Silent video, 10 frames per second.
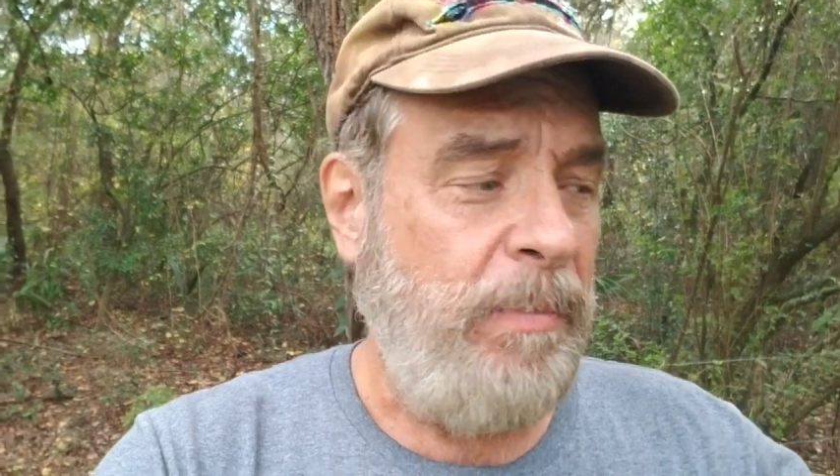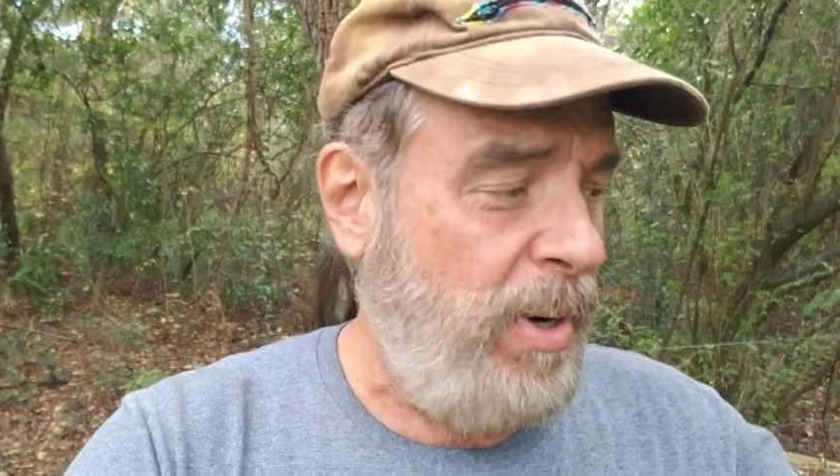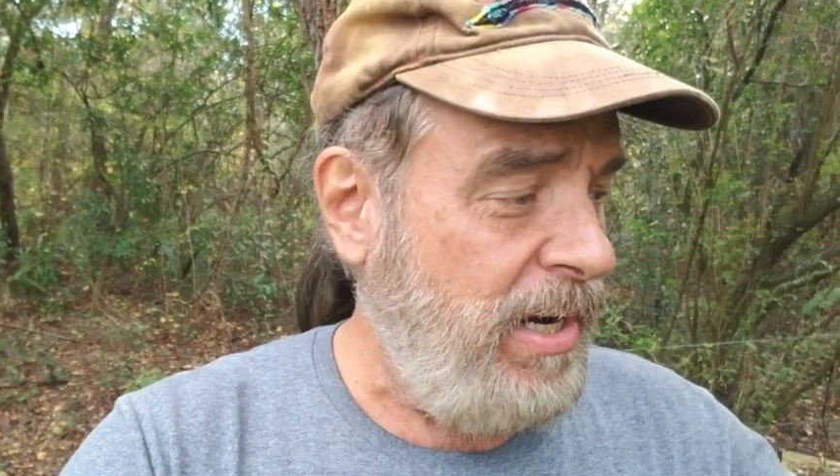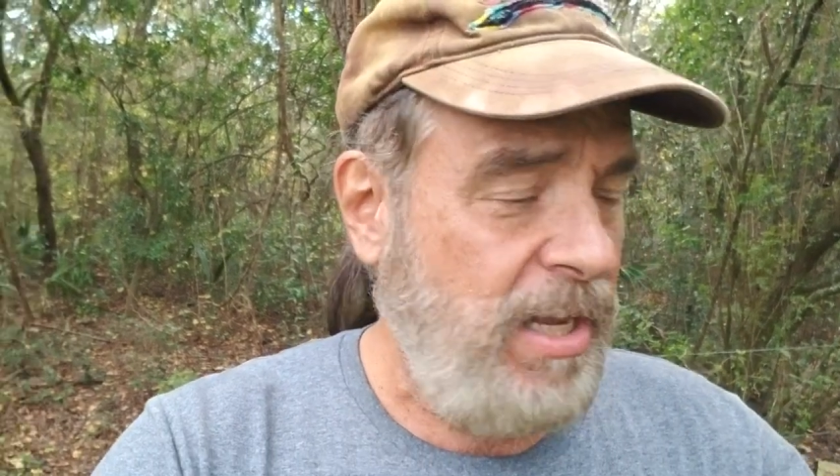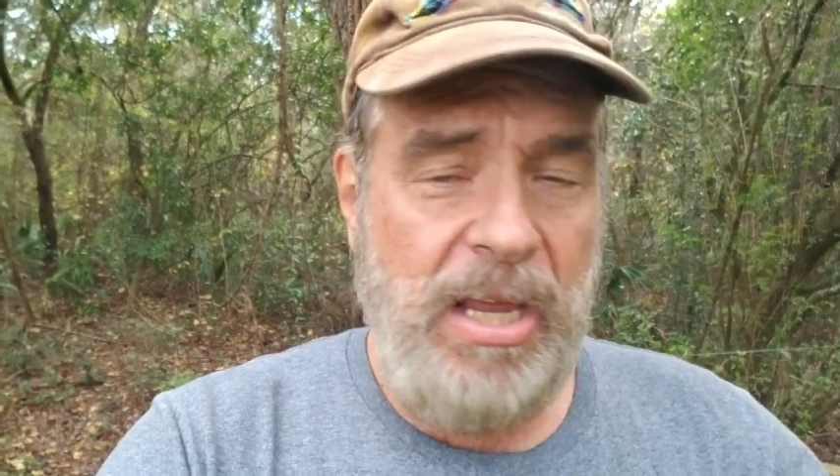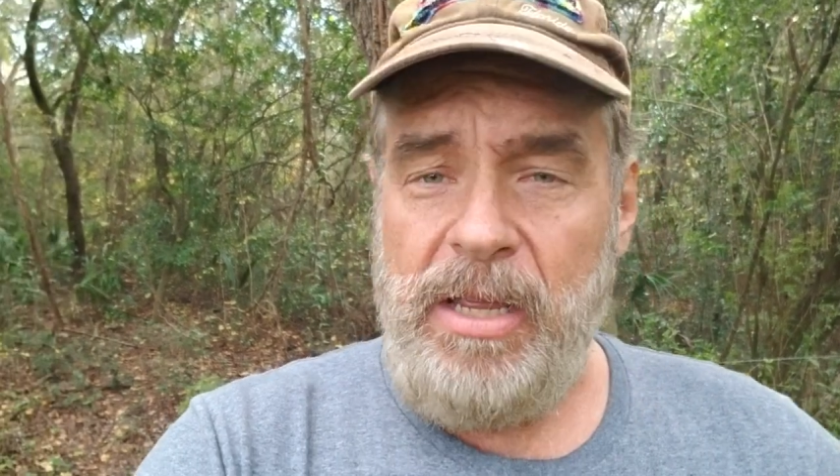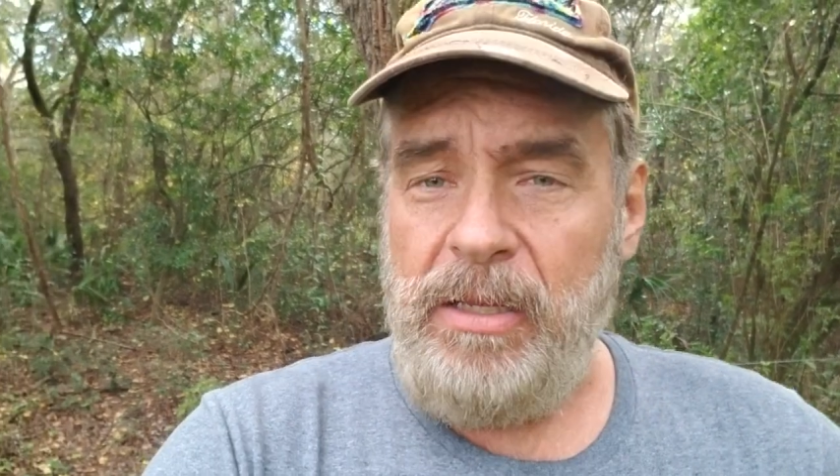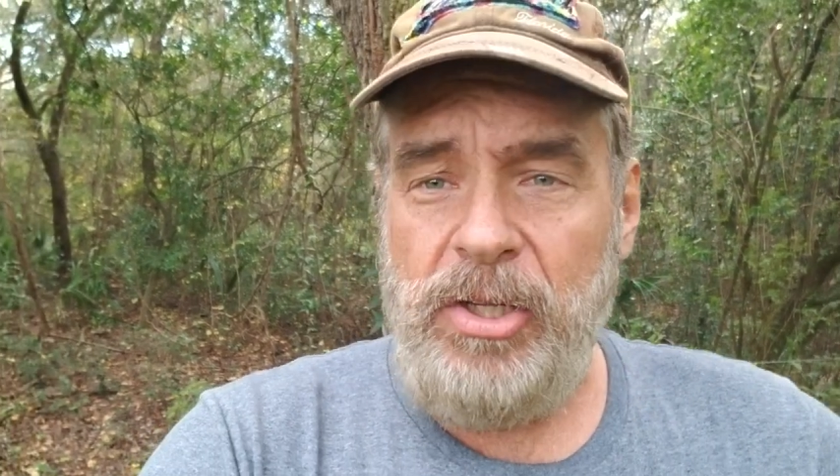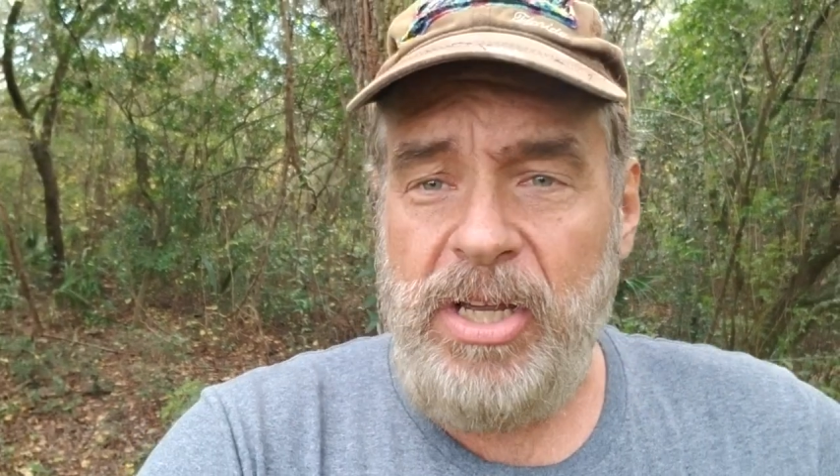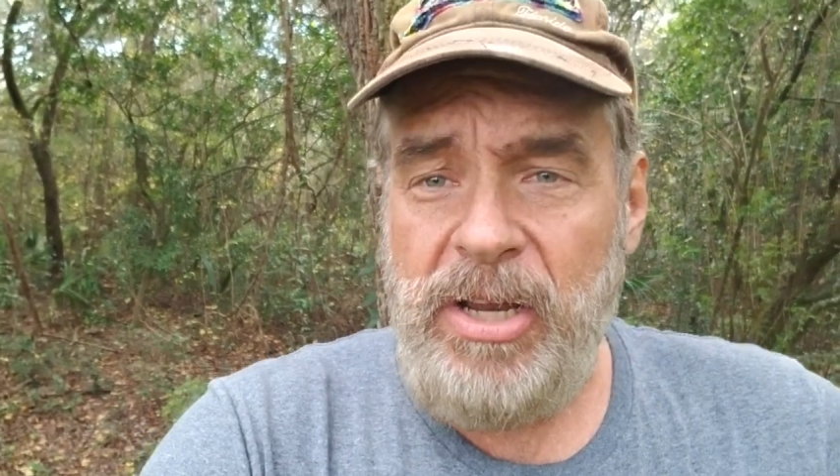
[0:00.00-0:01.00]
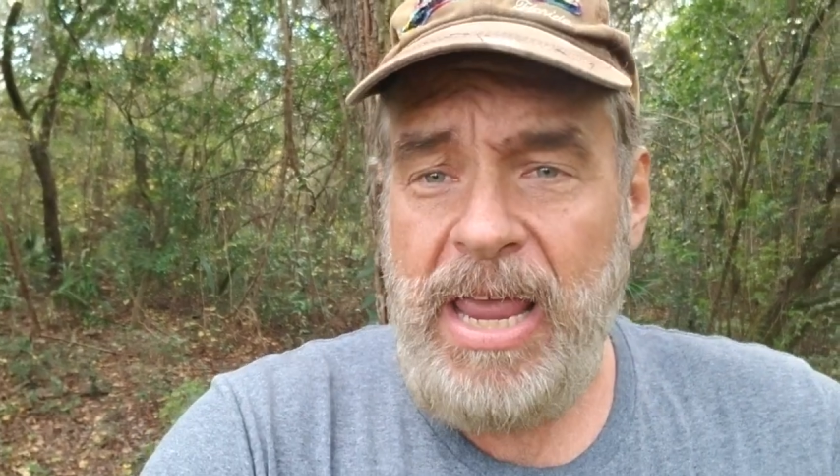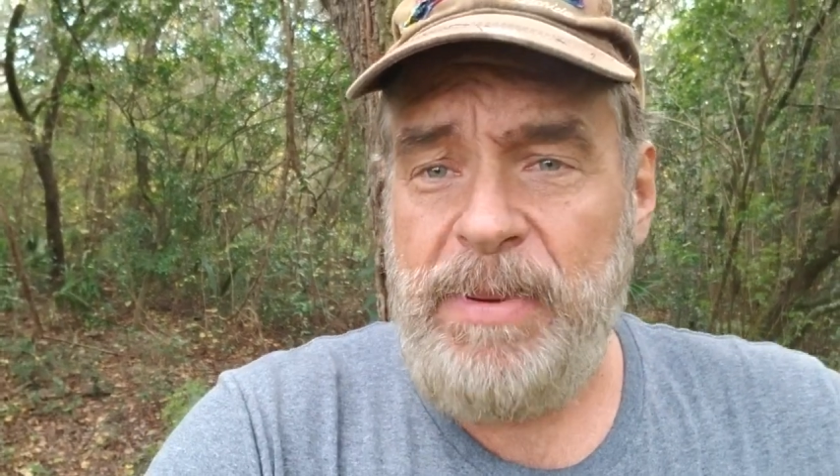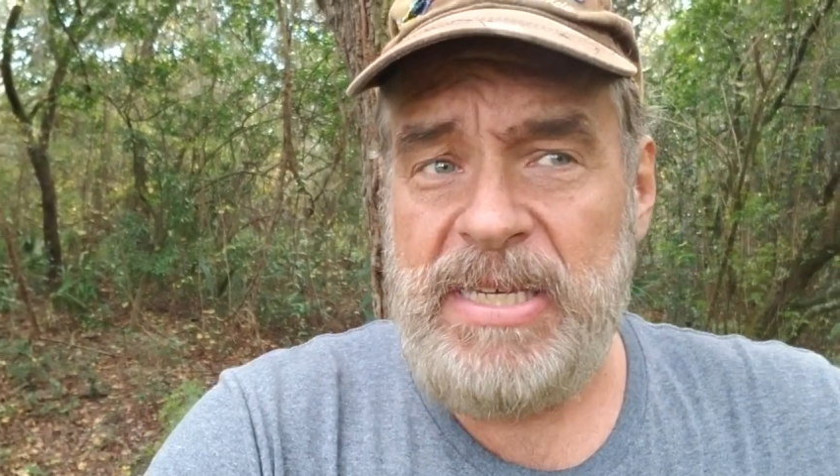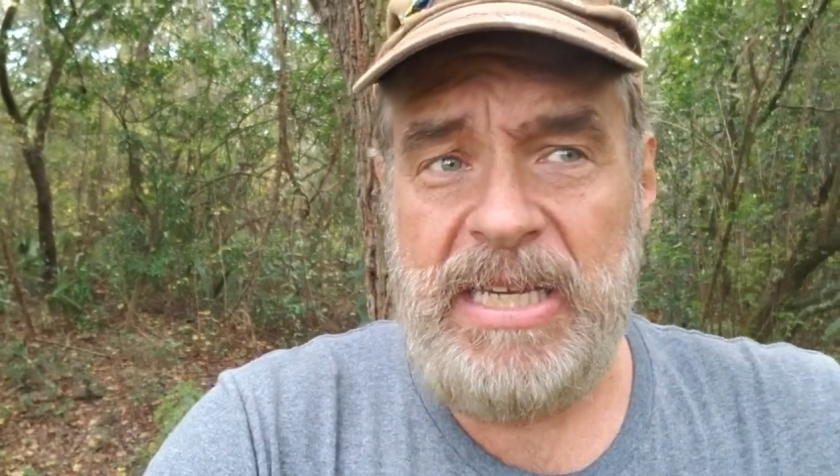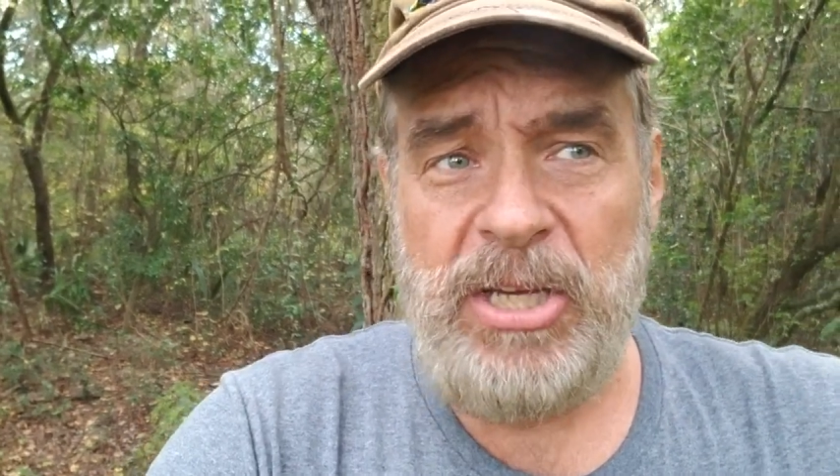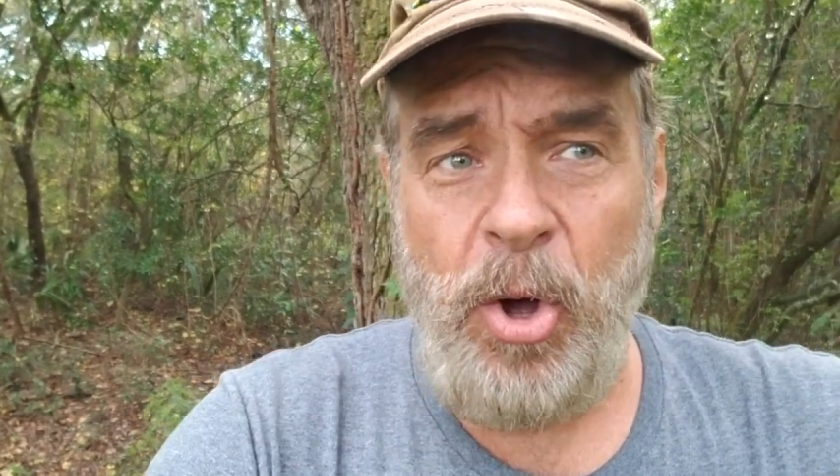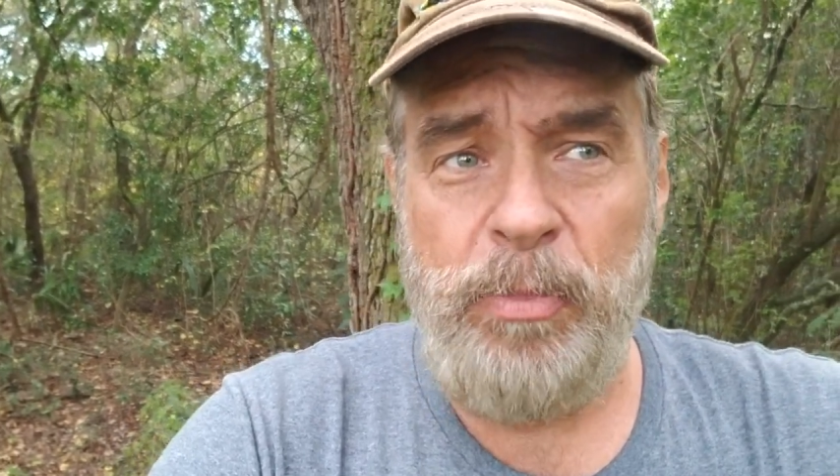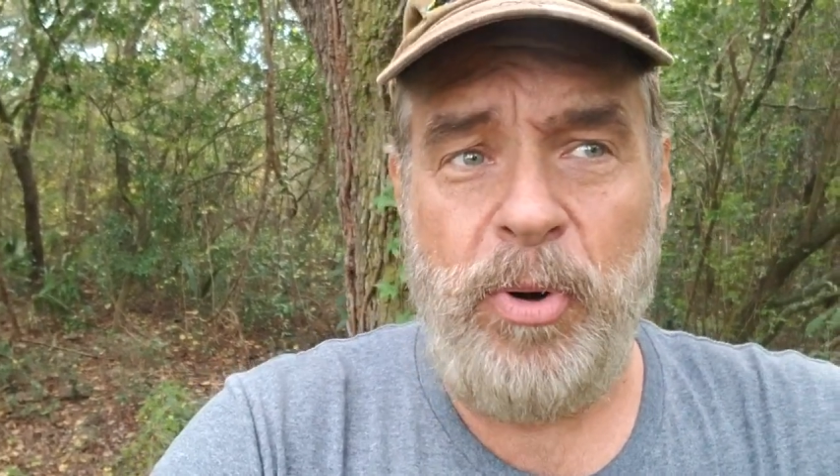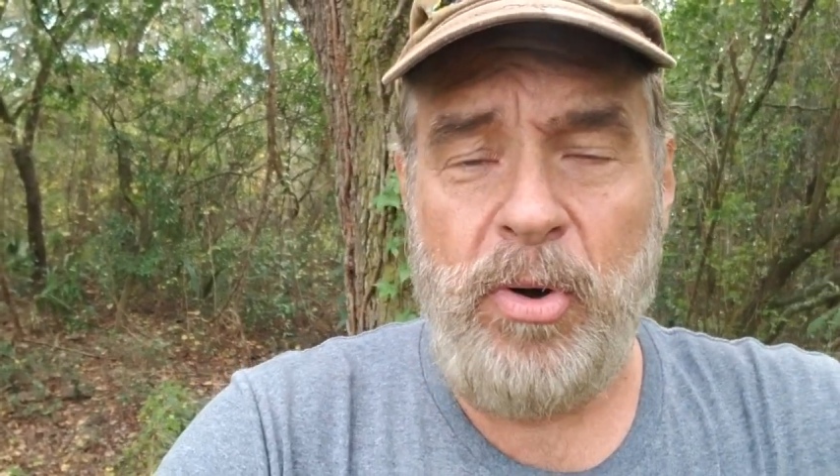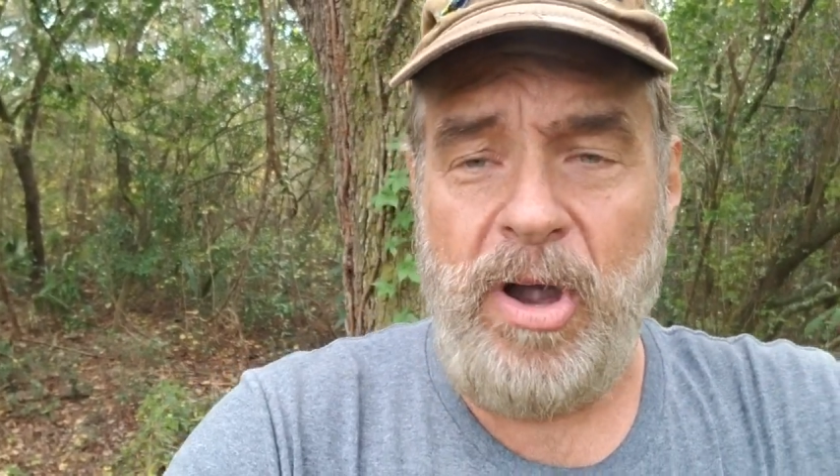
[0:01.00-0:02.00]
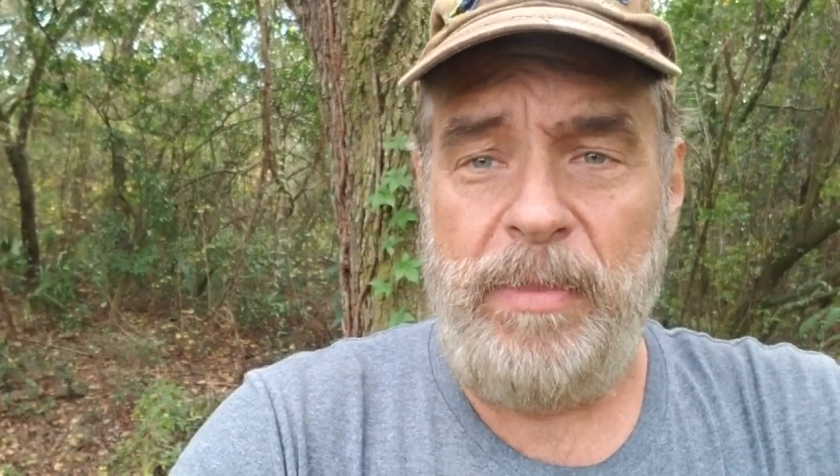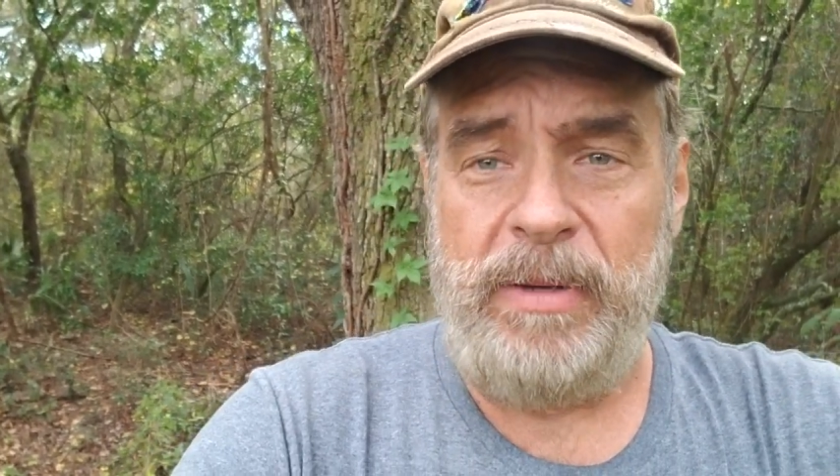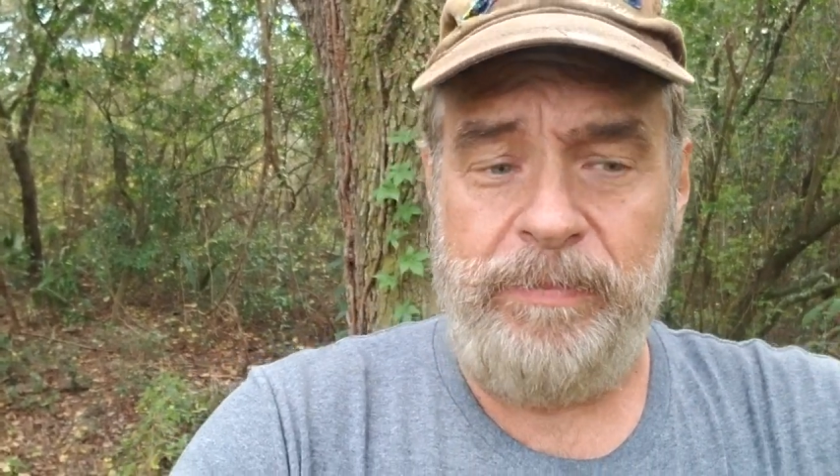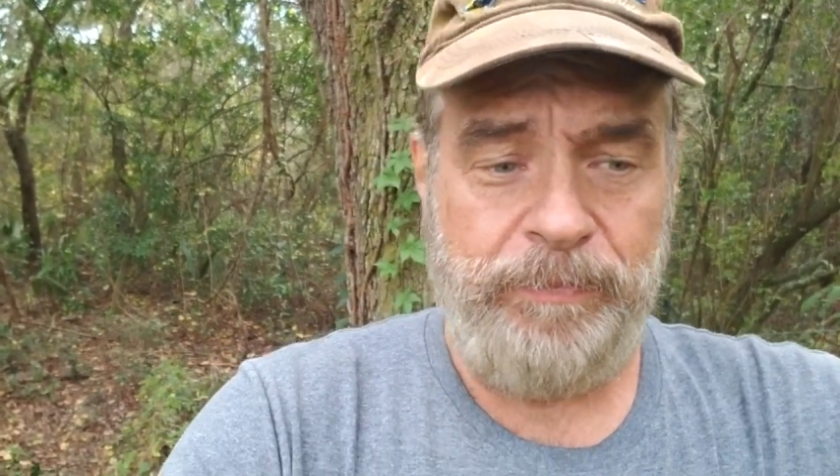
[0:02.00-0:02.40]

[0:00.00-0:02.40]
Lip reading: But look at ABC's whole programming.